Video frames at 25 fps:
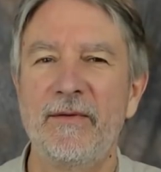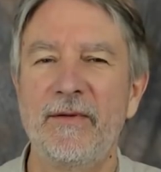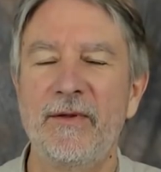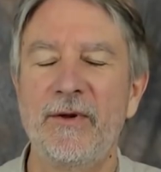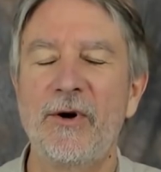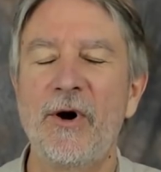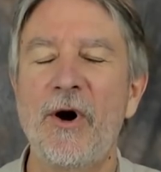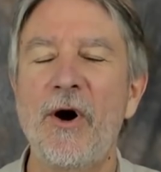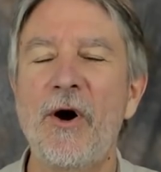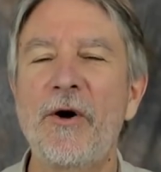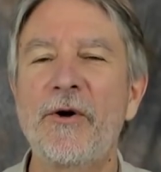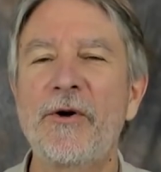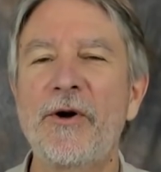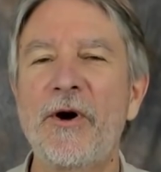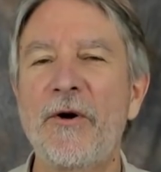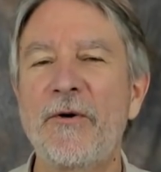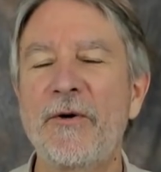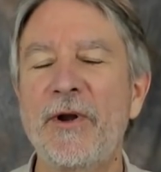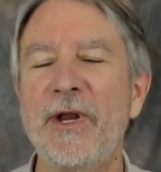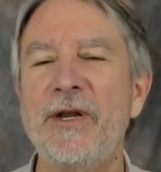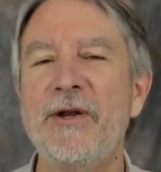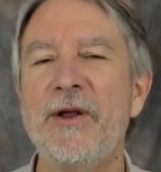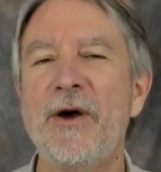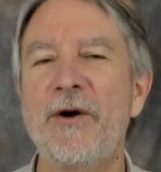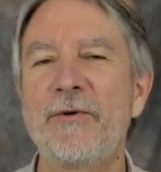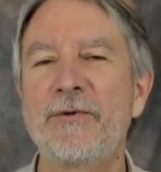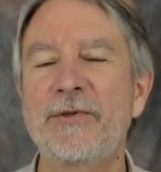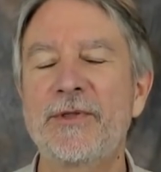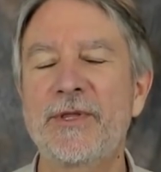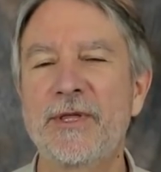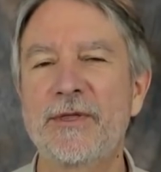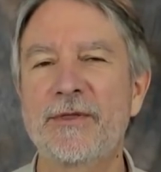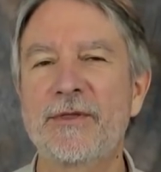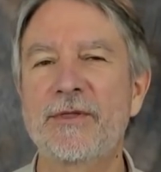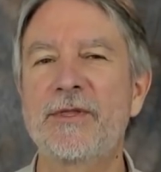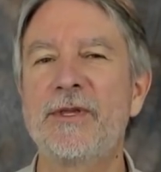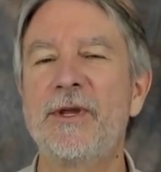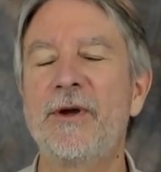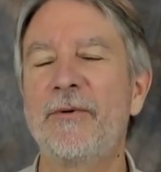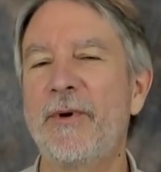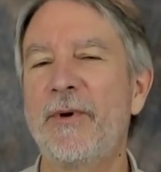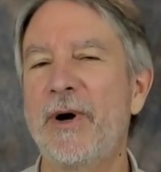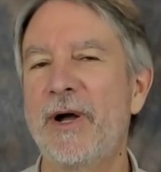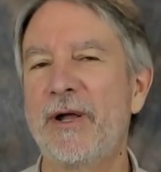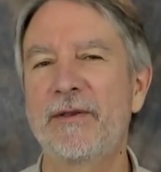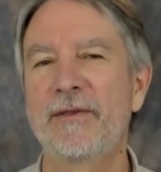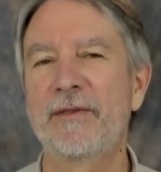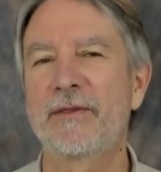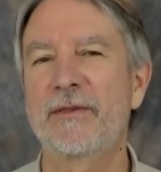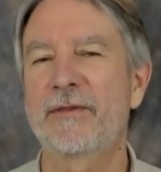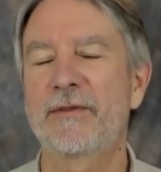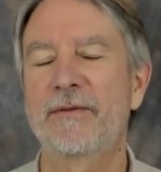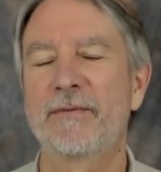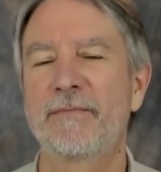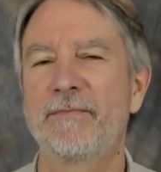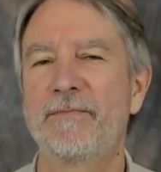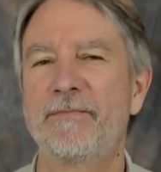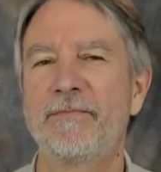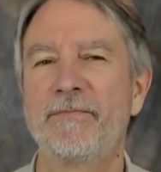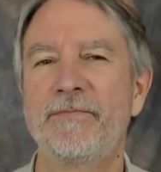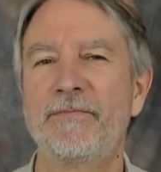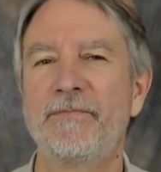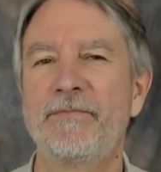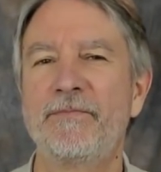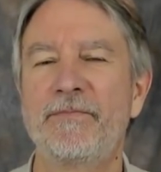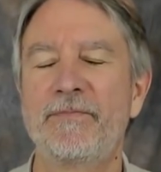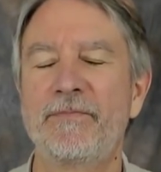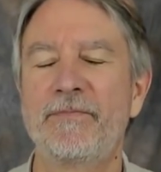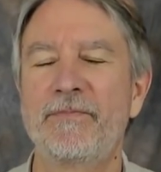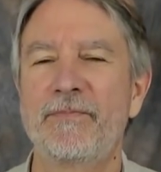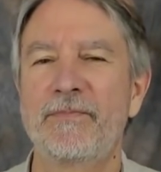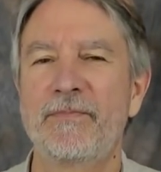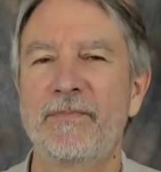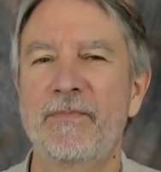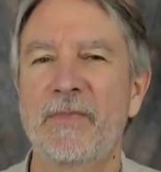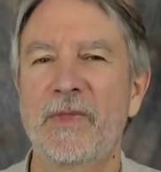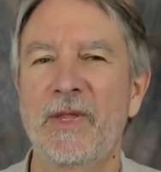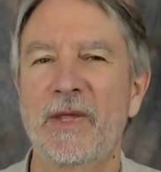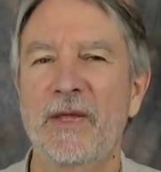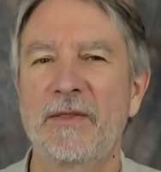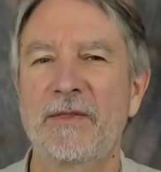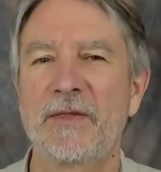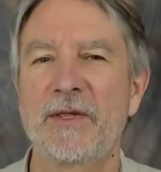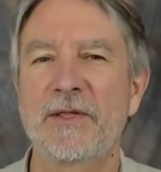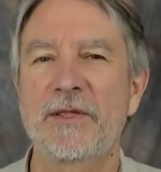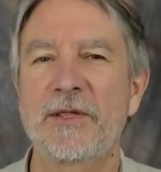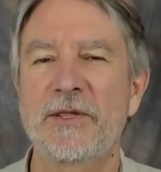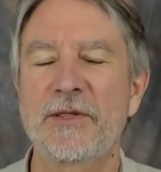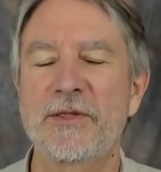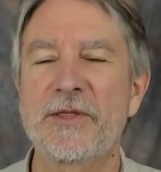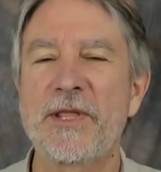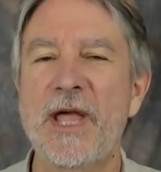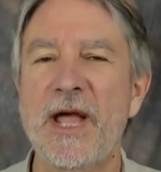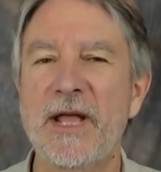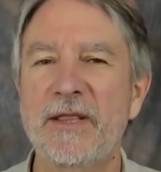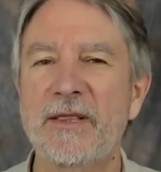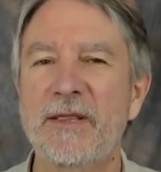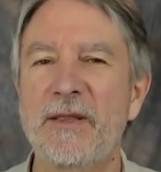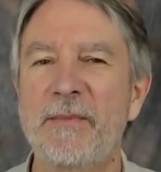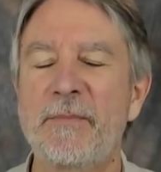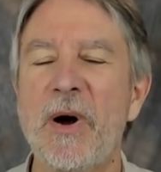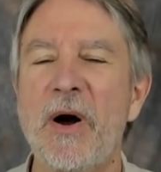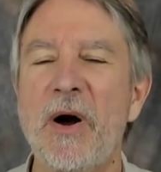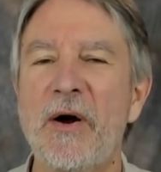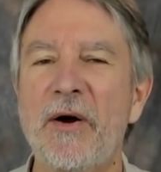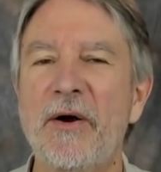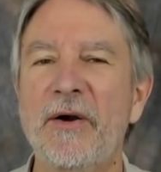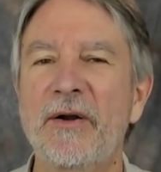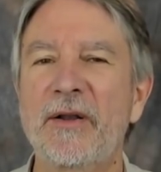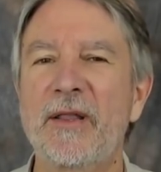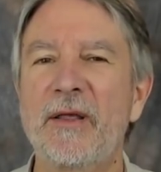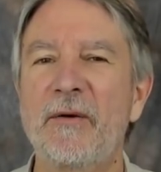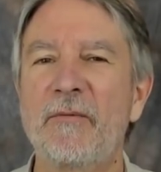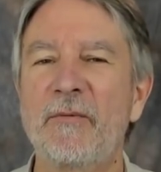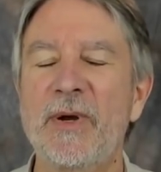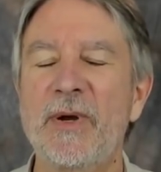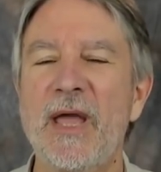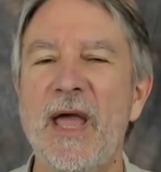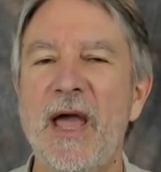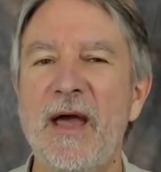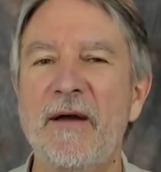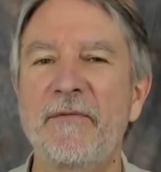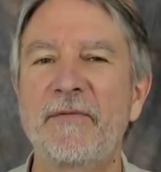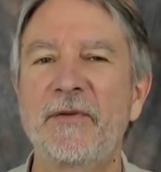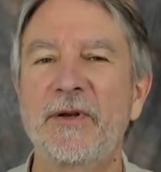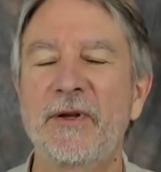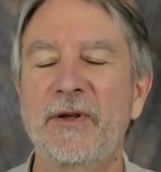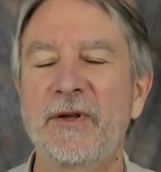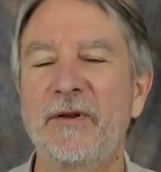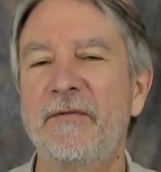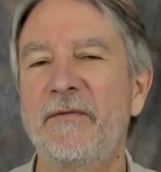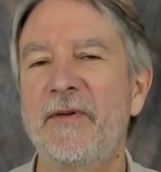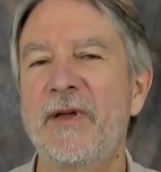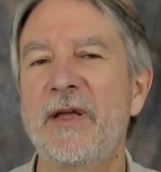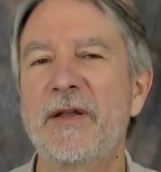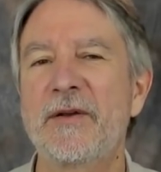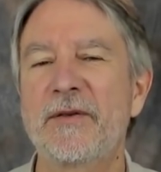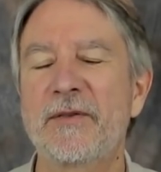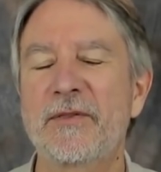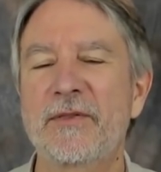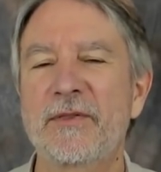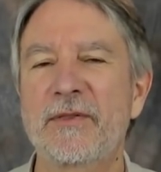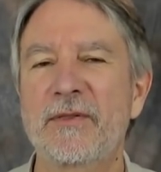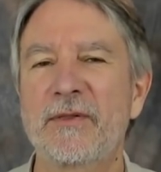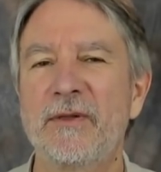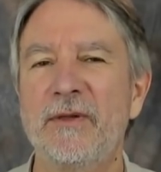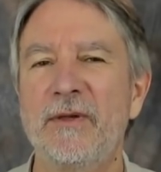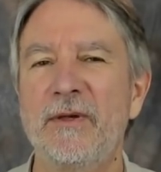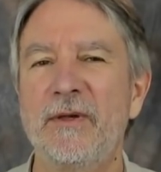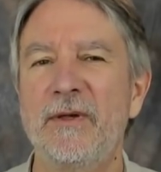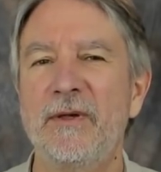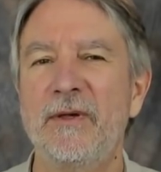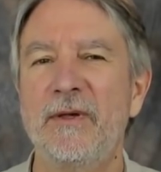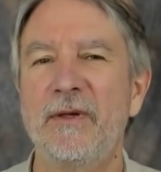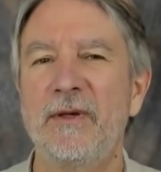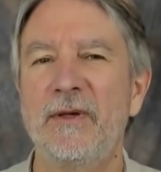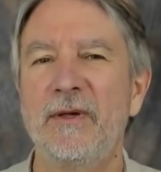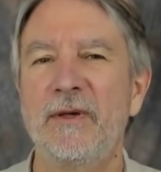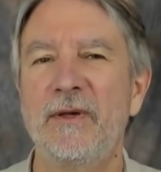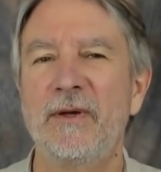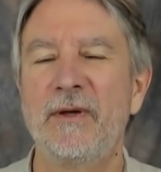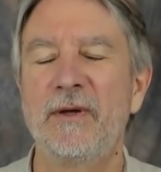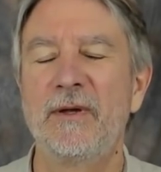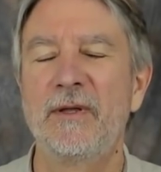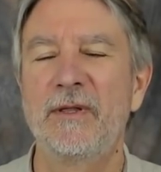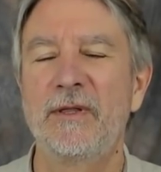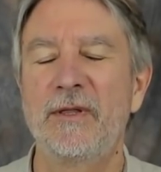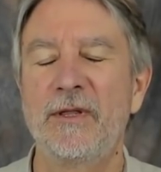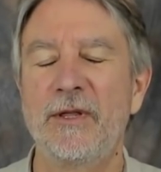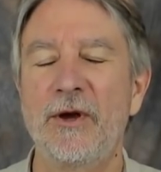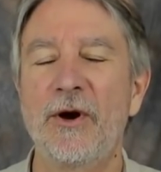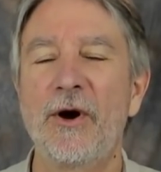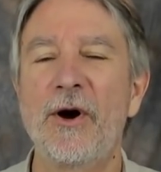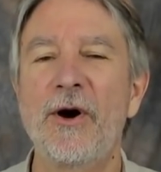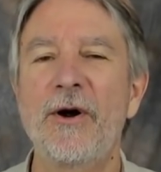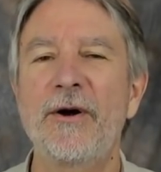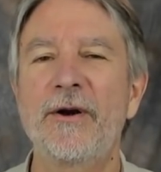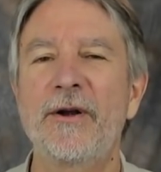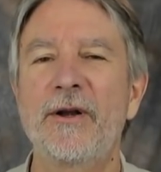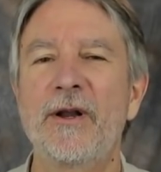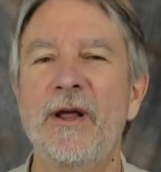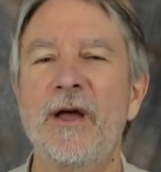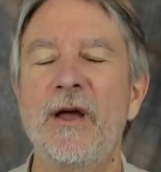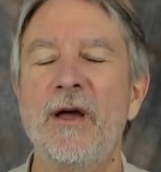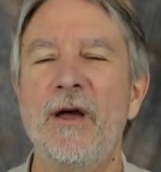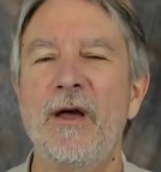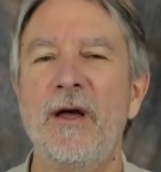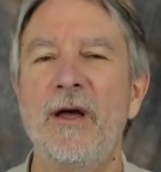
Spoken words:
Your heart already knows this, dear ones. This is not the part that we have to convince. Your heart